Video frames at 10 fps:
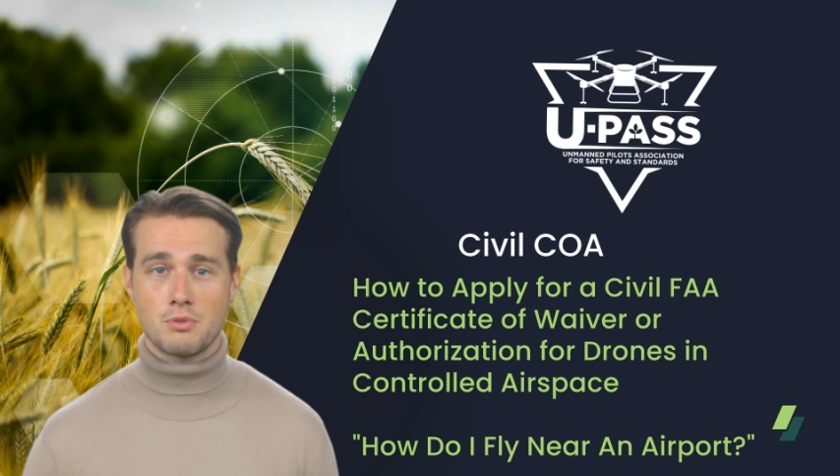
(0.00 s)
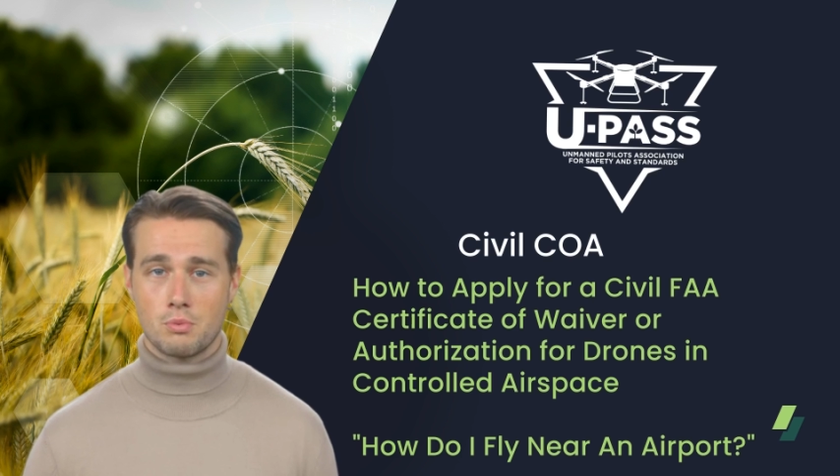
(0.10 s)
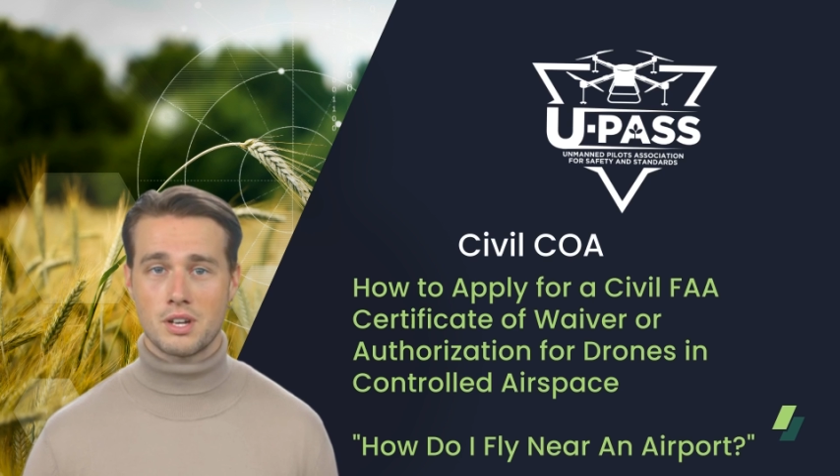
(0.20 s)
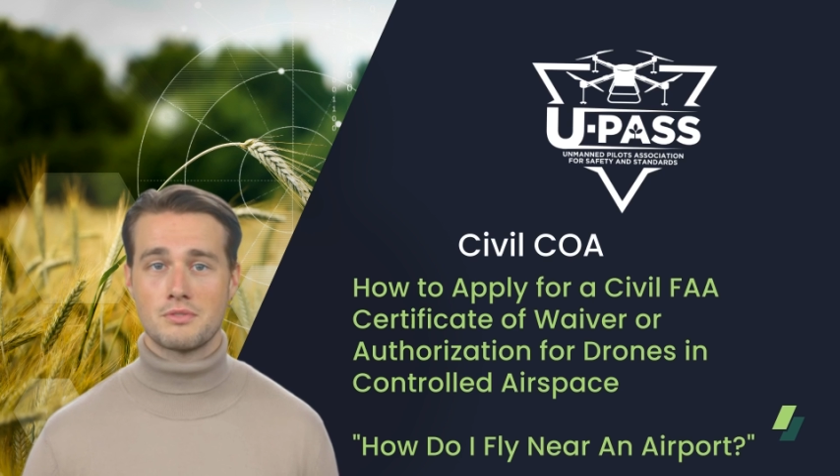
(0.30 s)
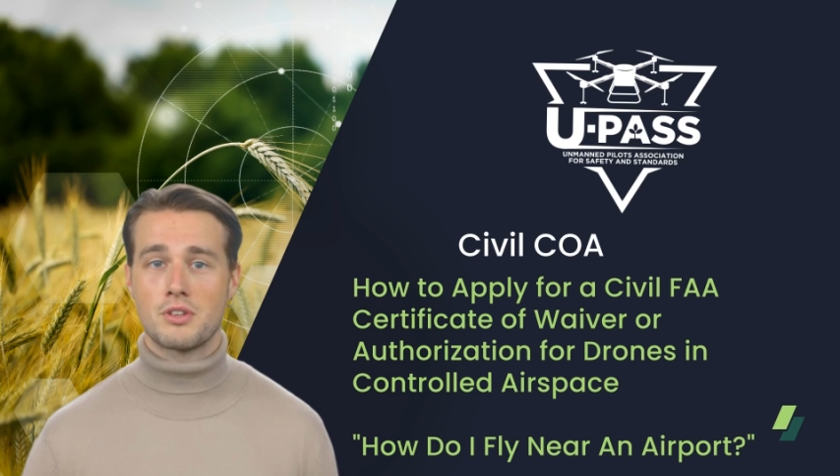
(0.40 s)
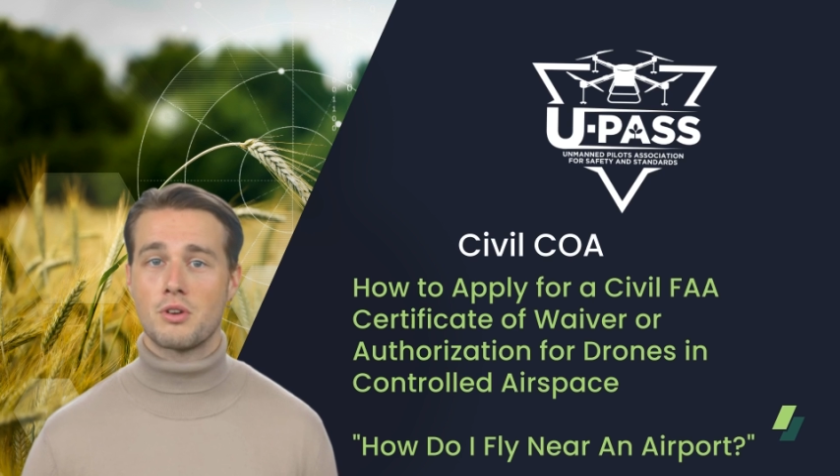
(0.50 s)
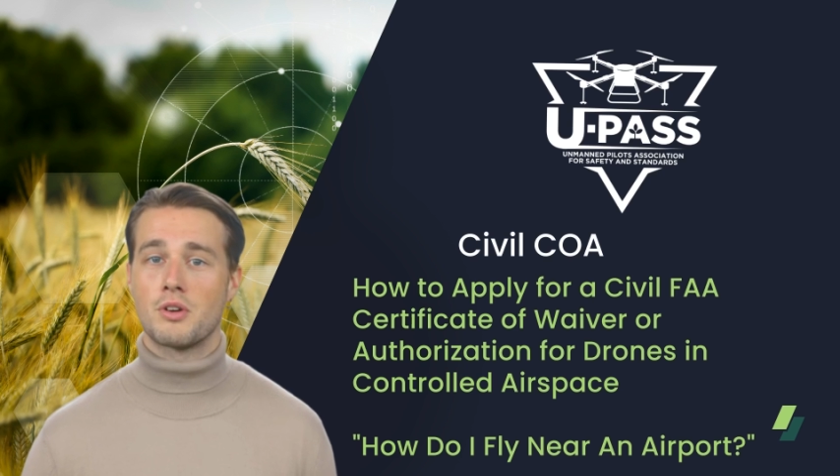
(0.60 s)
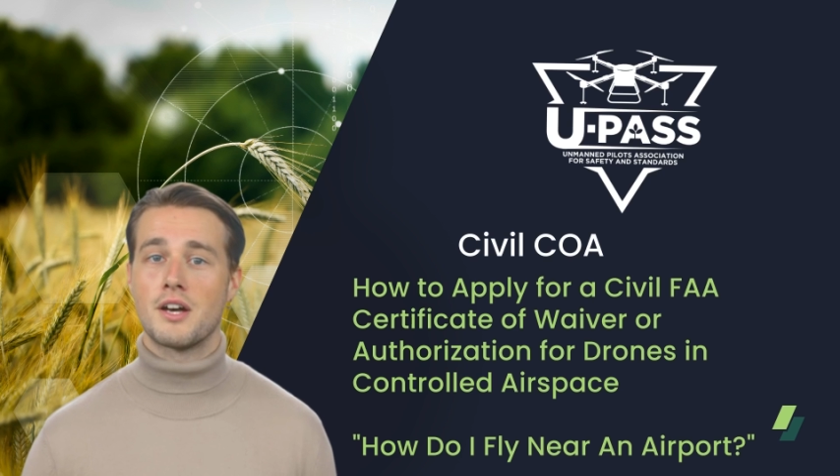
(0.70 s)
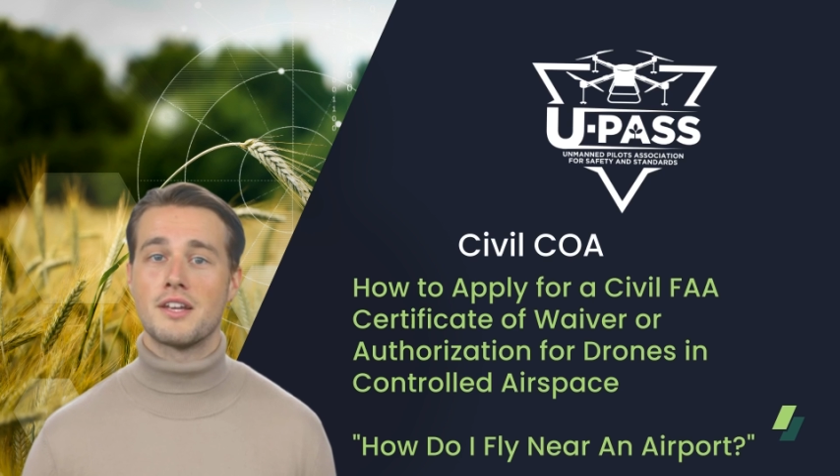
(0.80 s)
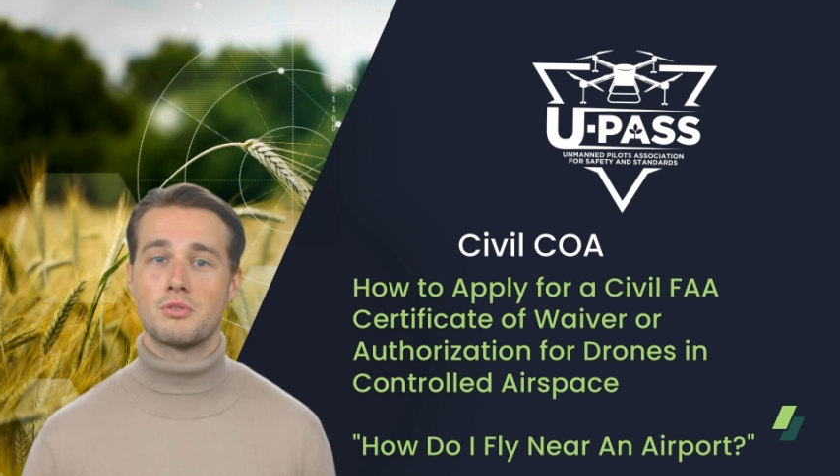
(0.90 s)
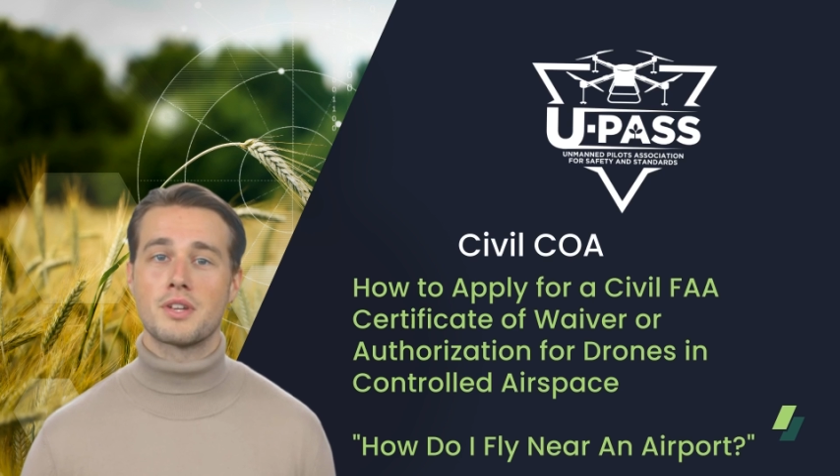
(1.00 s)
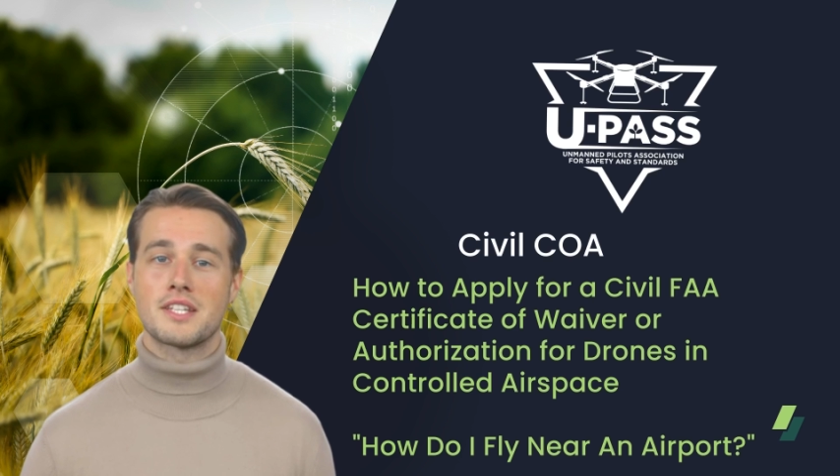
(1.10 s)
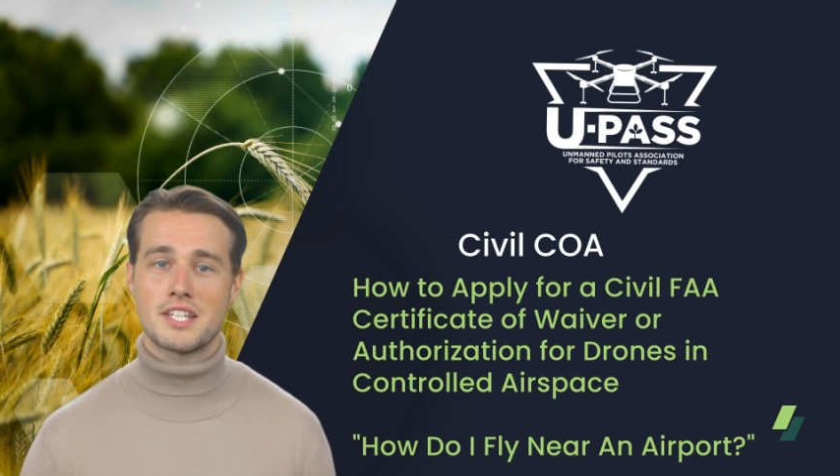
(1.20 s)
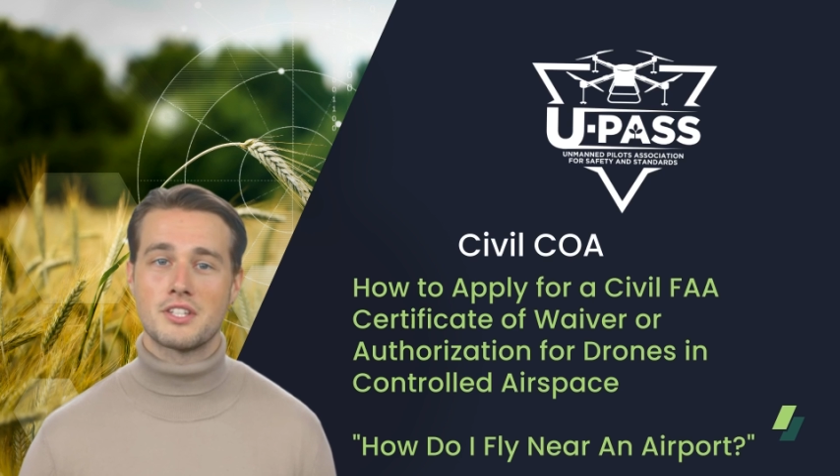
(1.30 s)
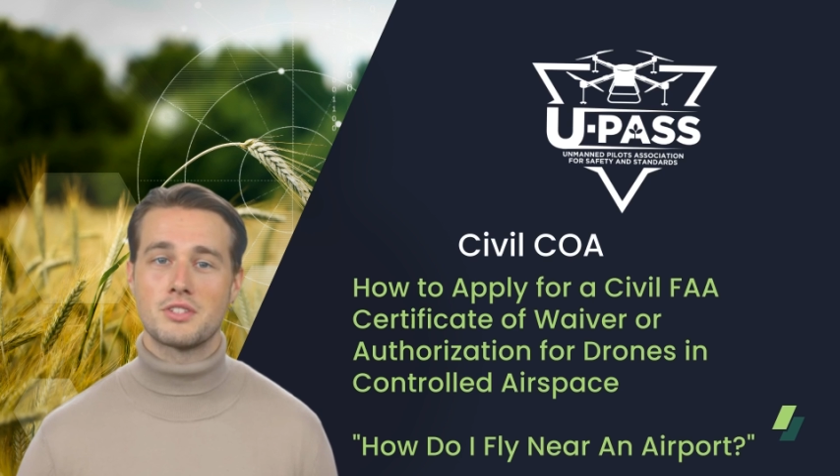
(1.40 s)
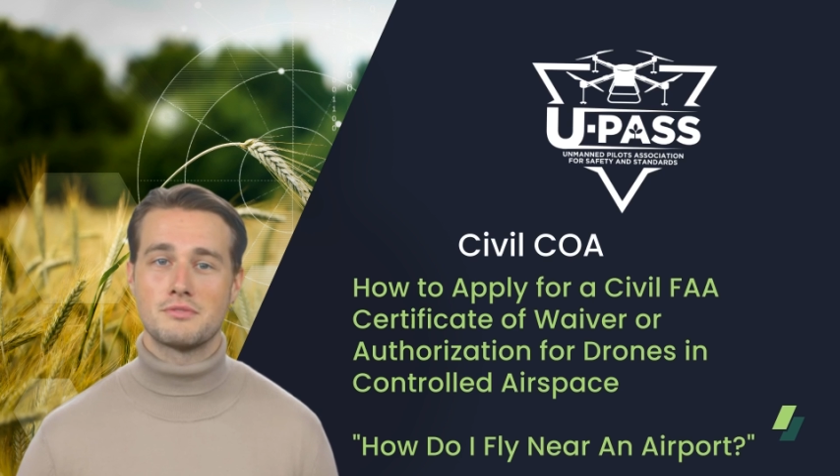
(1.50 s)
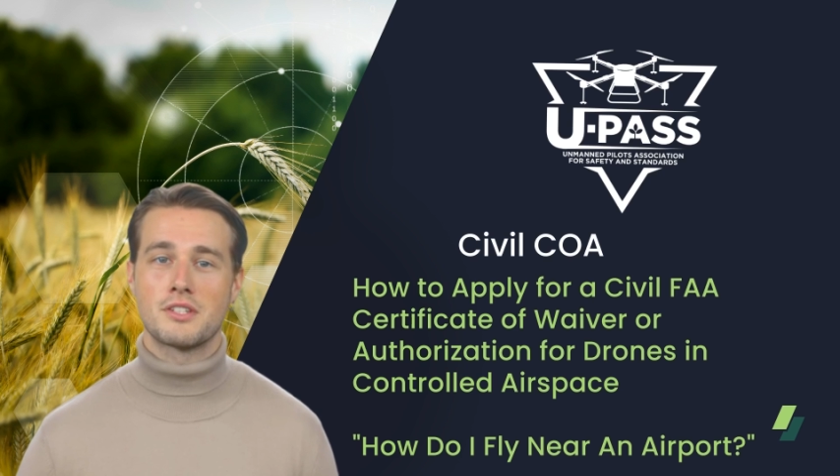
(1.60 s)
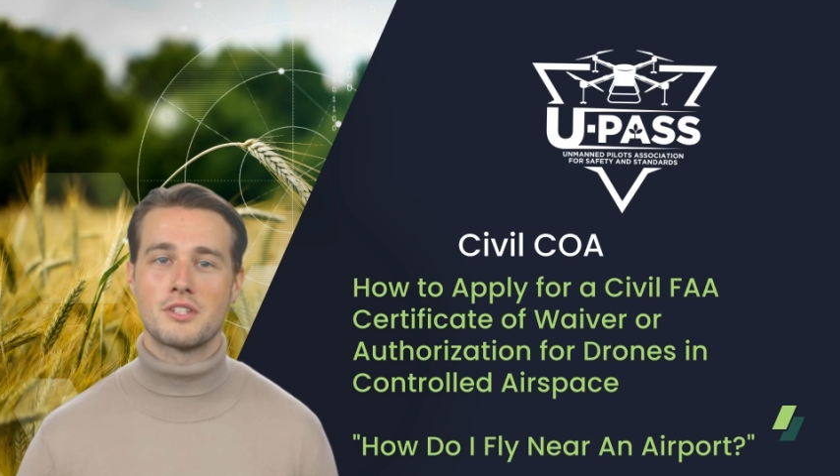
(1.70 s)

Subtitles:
of waiver or authorization for